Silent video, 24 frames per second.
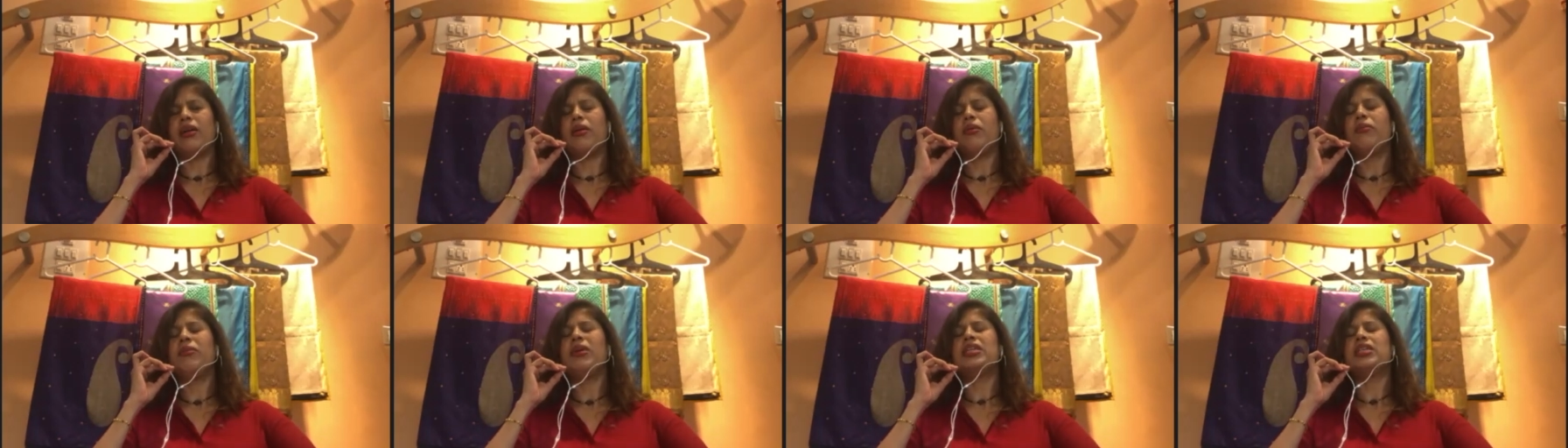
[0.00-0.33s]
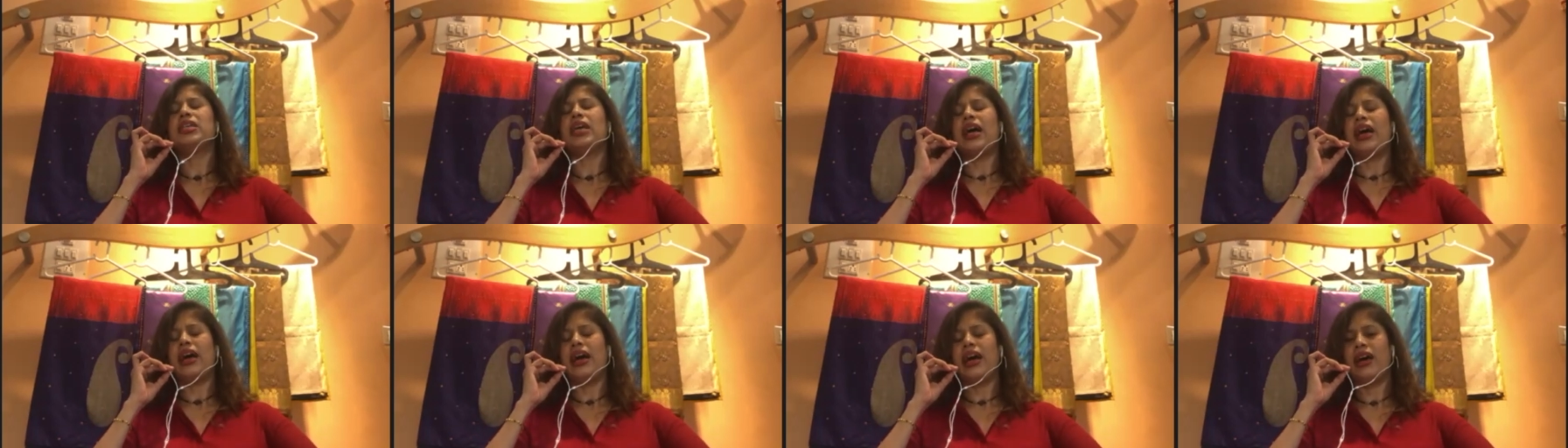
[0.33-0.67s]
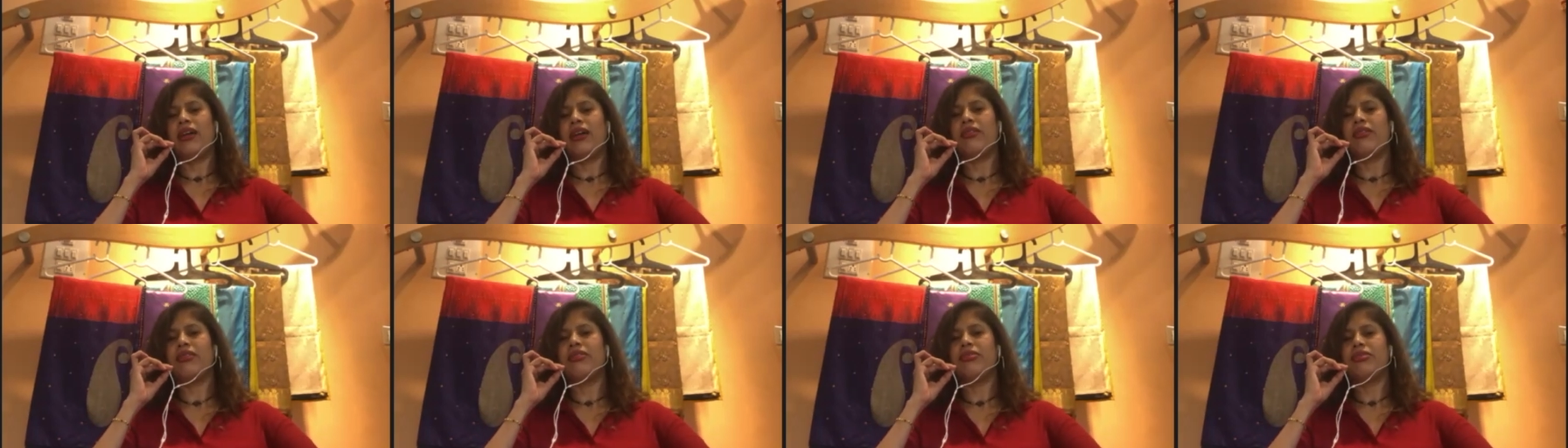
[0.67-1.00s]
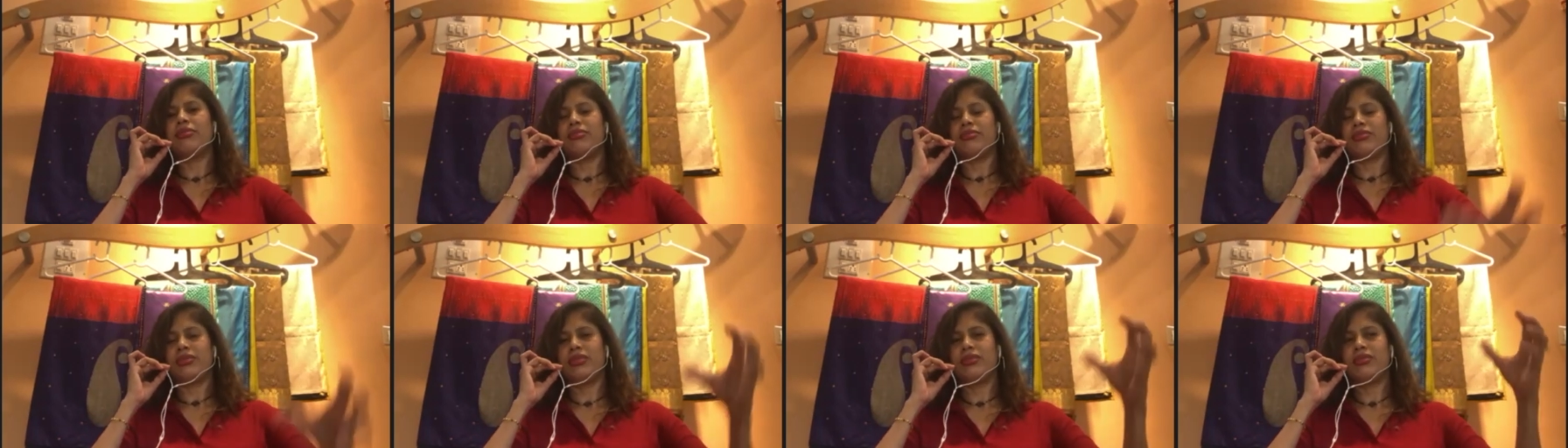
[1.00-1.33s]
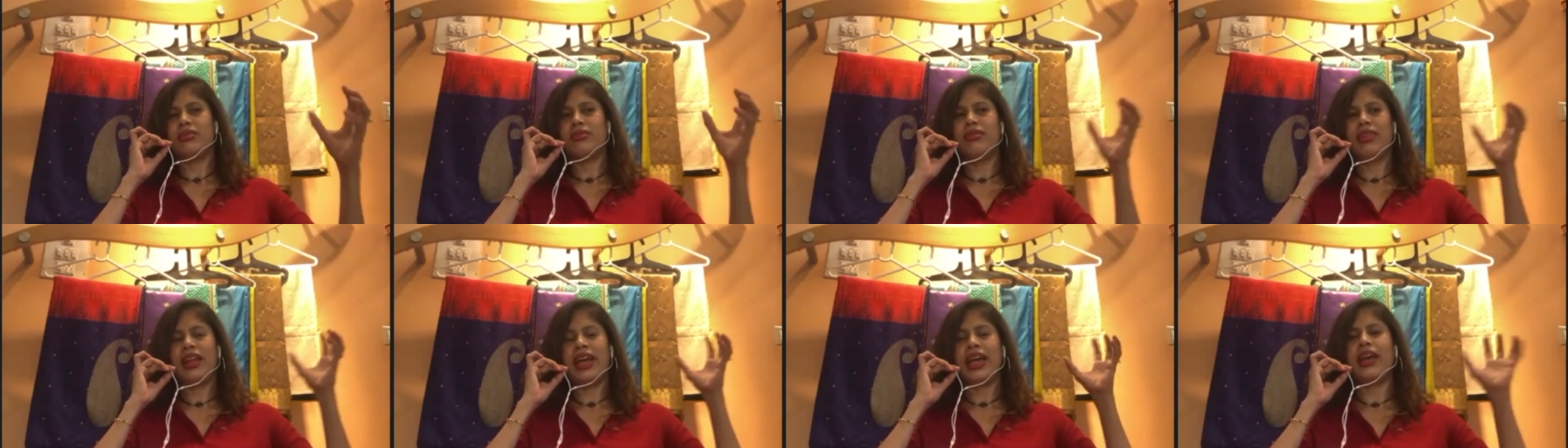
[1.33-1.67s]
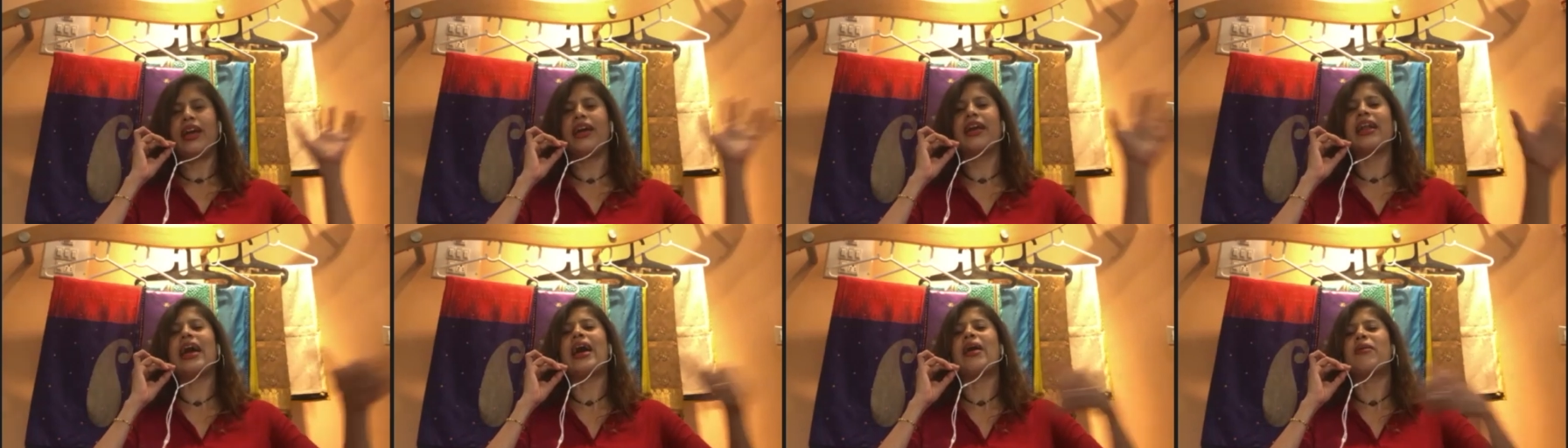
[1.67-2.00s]
but I have like
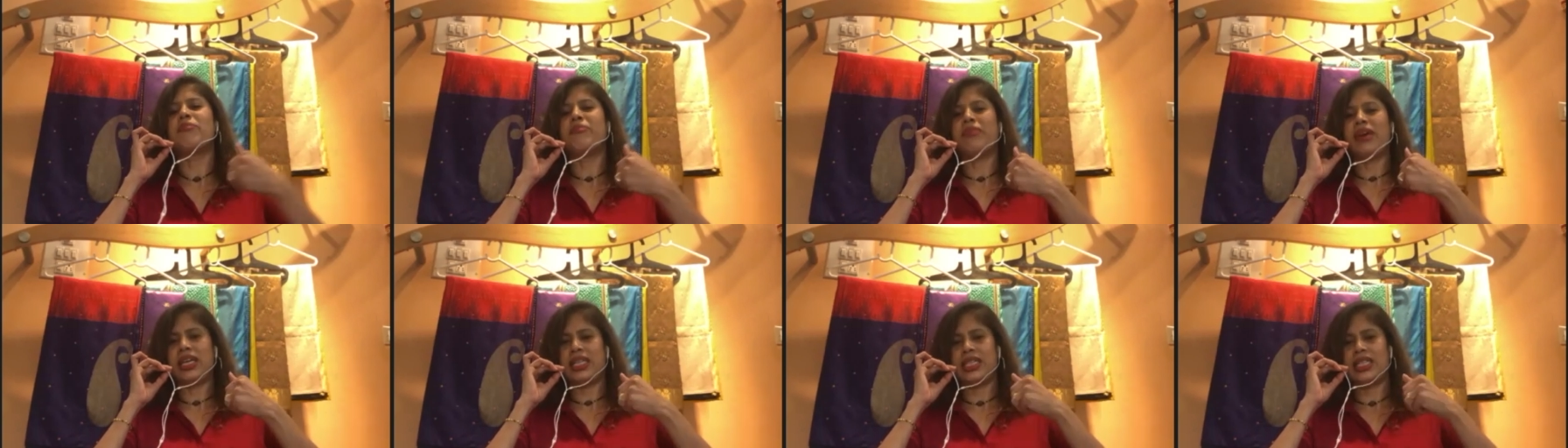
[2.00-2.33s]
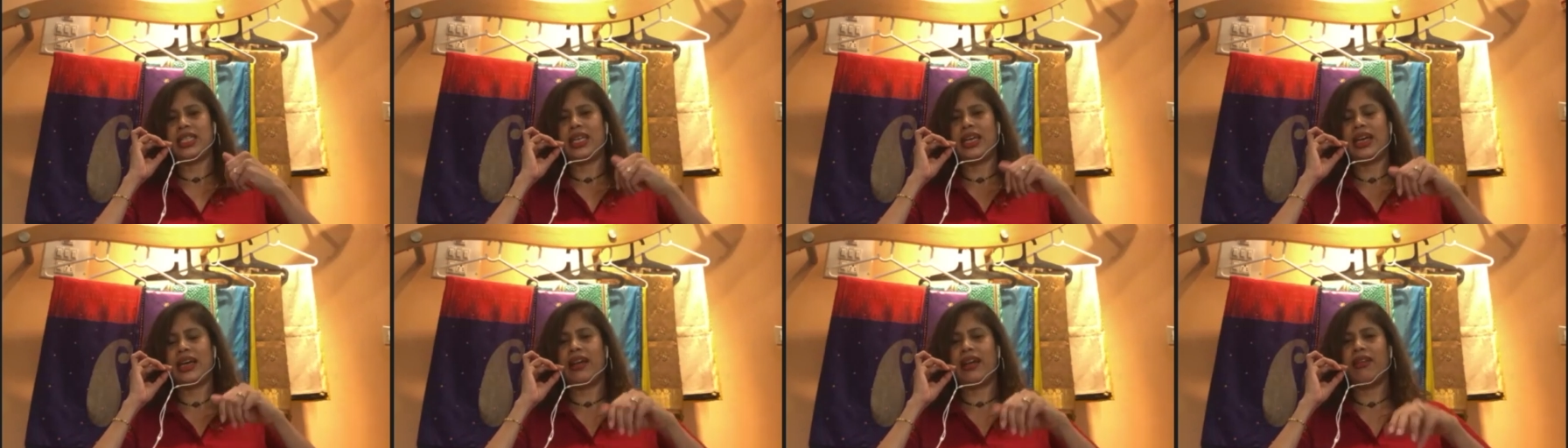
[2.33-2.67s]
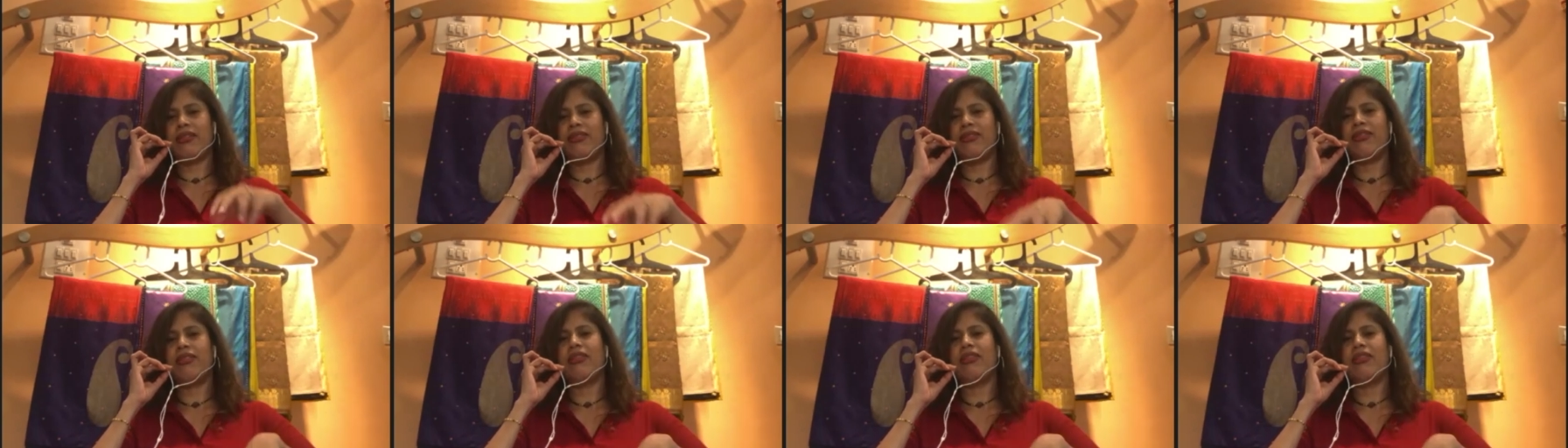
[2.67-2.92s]
grabbed myself.